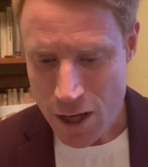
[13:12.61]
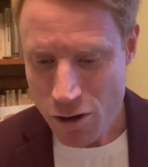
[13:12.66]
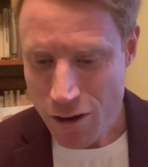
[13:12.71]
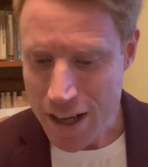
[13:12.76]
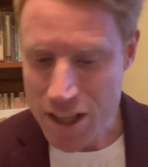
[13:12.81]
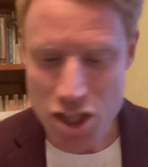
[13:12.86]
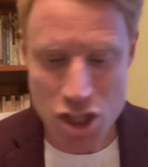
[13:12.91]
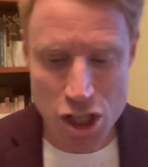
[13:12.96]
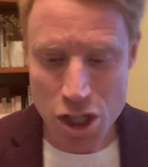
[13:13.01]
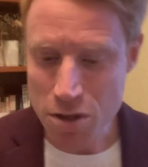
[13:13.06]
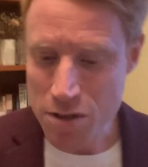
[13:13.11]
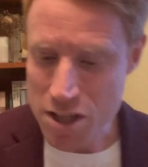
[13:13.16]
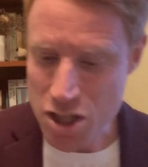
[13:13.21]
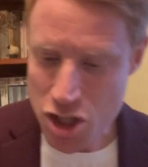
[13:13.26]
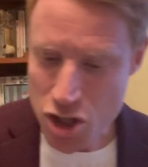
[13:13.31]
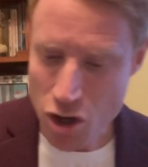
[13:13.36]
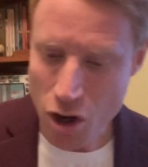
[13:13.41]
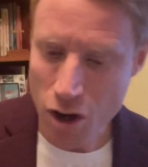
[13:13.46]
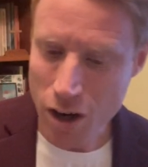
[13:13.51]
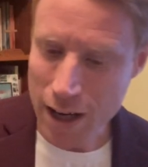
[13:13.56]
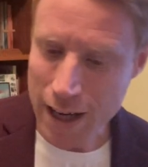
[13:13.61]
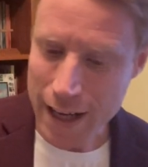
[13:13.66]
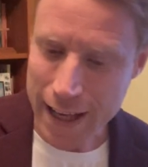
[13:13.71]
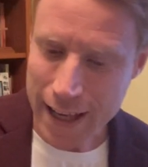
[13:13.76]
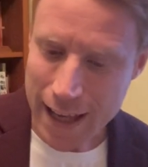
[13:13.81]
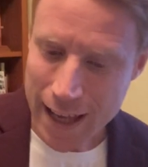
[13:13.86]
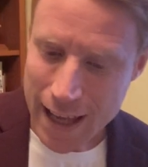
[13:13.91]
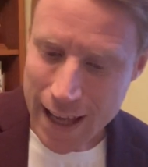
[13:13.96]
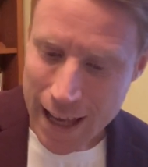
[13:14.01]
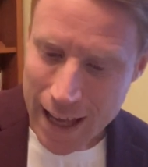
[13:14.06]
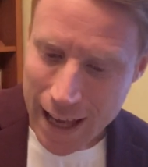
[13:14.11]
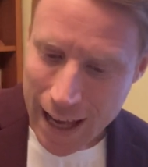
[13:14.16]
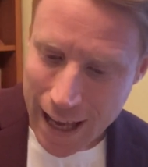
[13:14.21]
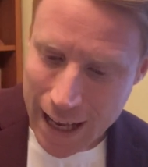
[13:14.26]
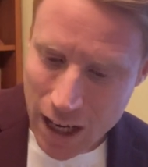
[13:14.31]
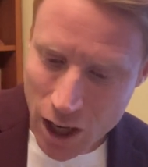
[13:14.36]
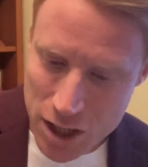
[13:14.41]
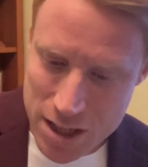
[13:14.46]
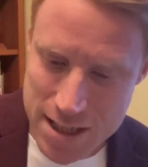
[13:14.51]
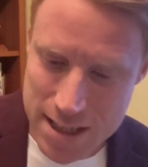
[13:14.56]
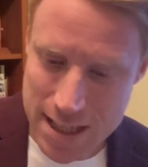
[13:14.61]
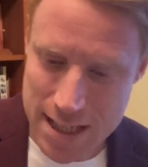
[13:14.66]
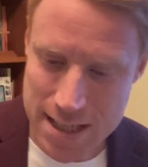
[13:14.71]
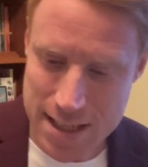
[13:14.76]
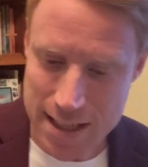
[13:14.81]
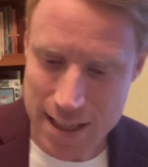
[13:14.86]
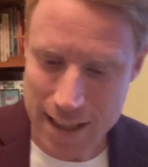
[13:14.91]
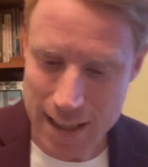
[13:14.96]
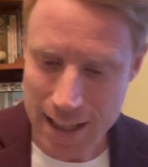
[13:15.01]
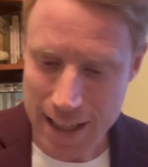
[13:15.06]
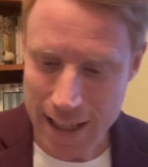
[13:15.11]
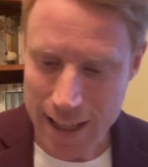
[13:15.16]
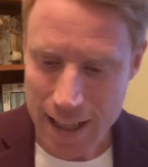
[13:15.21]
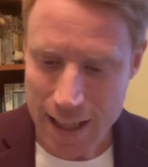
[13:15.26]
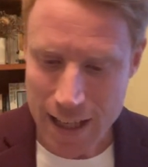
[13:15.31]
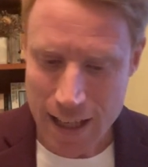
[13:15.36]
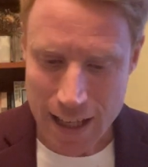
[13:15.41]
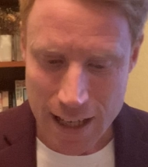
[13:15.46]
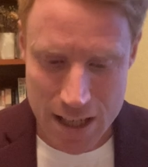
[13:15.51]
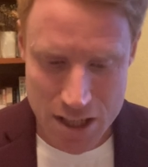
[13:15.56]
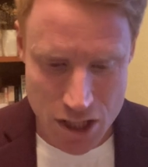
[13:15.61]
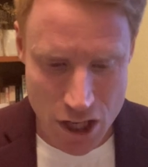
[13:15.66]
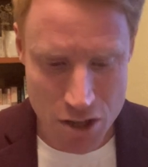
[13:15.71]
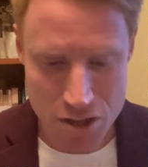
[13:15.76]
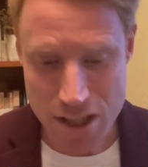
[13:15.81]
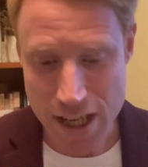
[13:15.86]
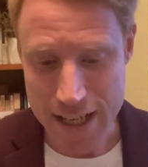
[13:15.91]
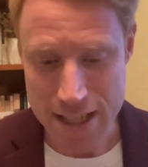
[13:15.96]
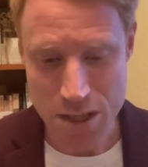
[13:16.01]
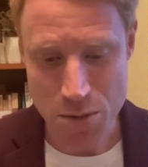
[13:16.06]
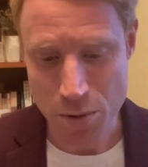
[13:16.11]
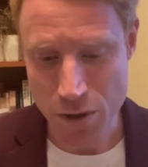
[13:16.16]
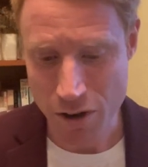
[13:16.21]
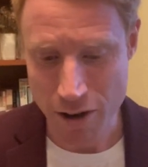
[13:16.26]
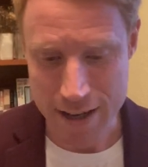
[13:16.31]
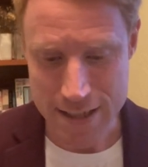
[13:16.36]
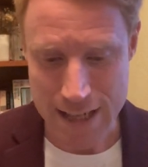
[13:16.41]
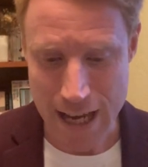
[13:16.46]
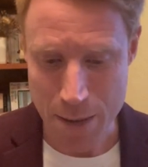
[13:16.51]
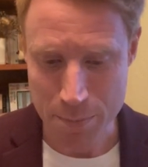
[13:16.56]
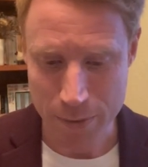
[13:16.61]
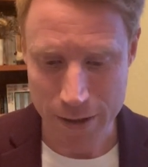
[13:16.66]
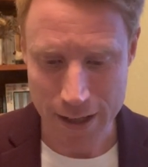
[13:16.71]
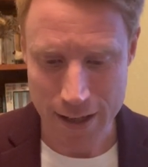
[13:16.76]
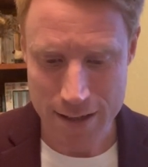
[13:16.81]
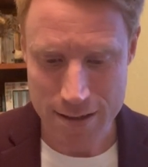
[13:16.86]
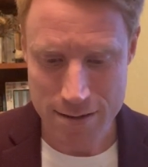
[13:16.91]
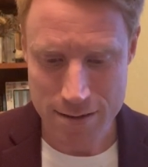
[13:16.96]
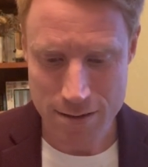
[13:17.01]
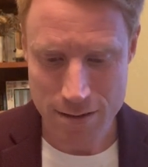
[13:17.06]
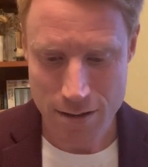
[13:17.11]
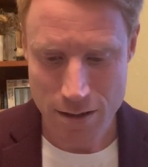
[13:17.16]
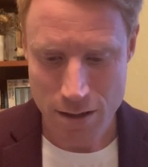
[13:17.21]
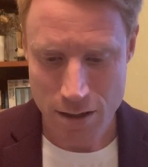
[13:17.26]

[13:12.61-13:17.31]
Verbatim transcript: Gratitude is strongly and consistently associated with greater happiness.